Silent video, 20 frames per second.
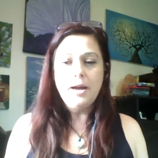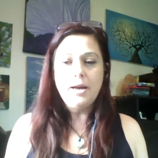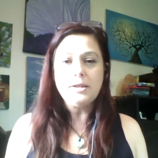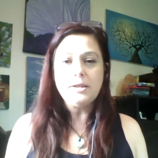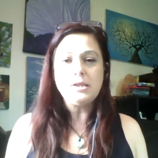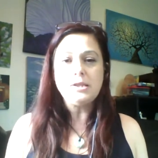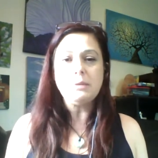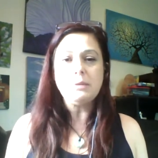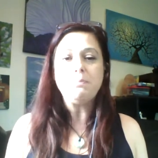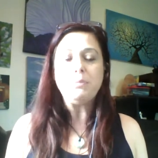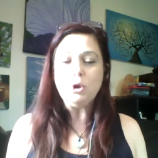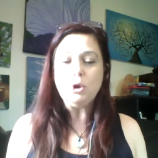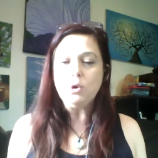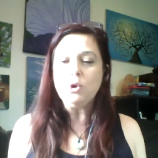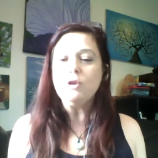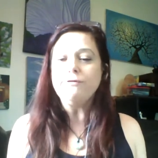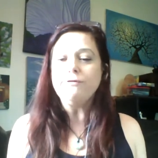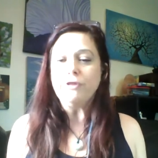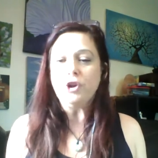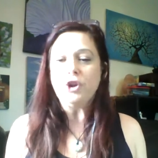the
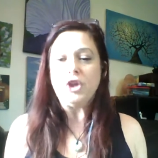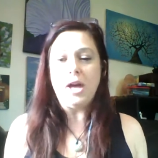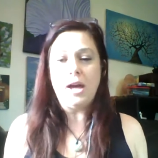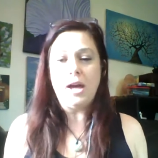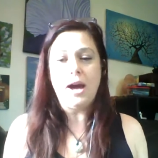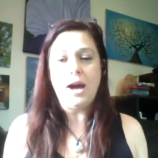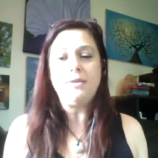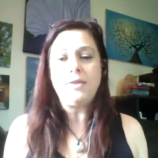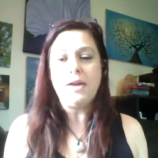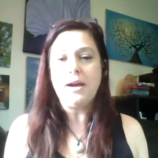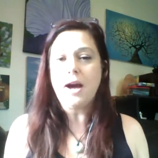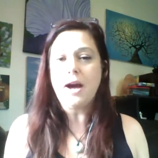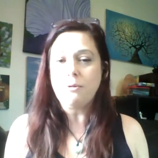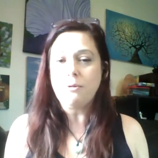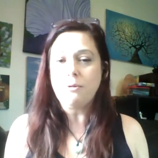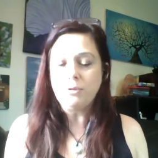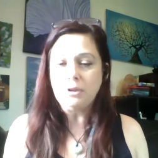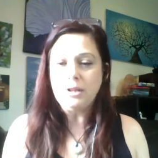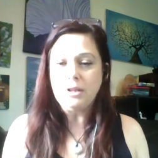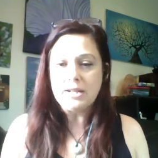beautiful thing I think I
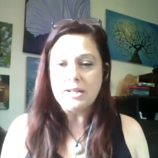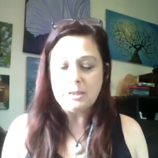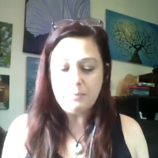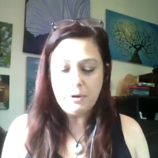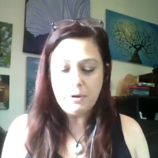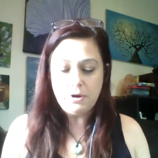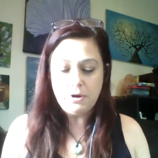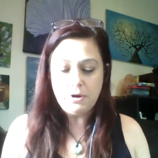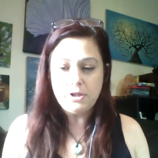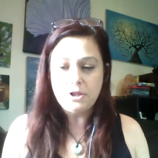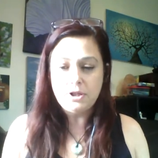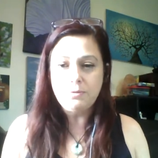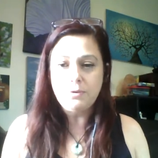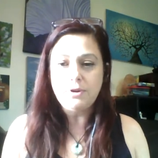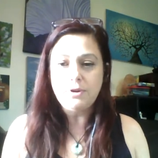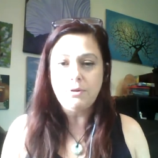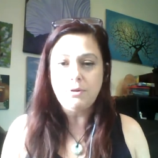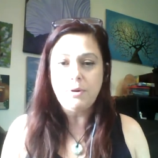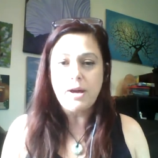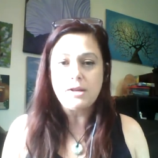really experienced with
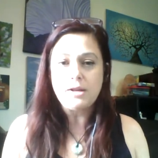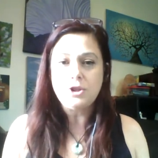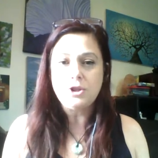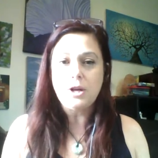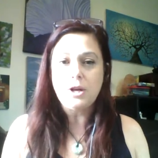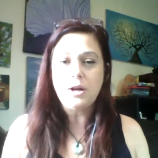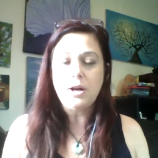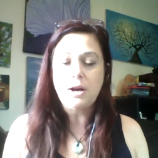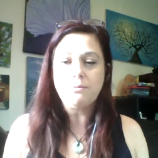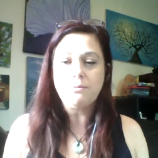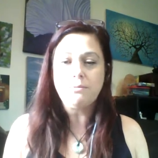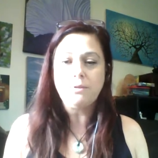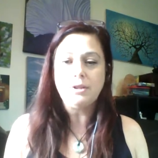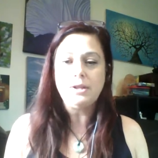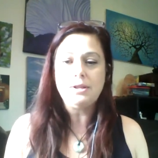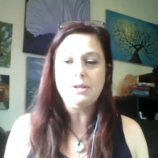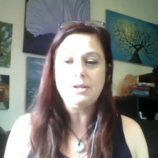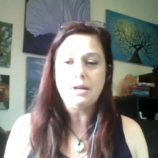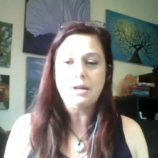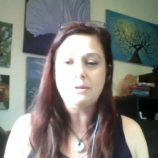you, Angie. I really
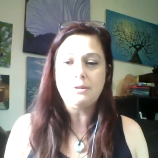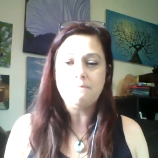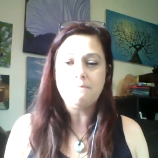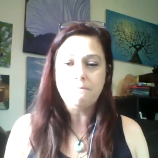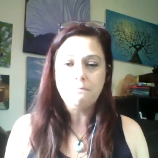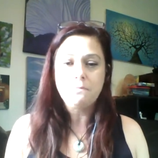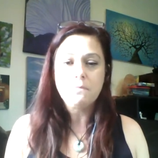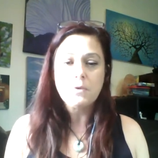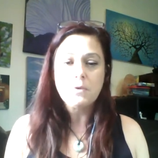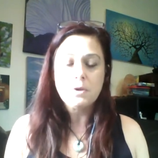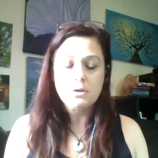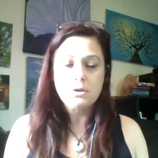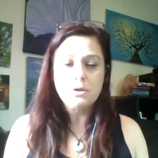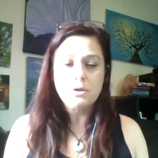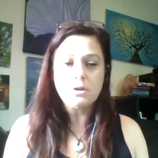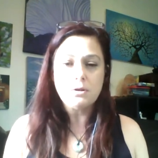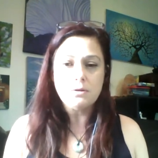did. So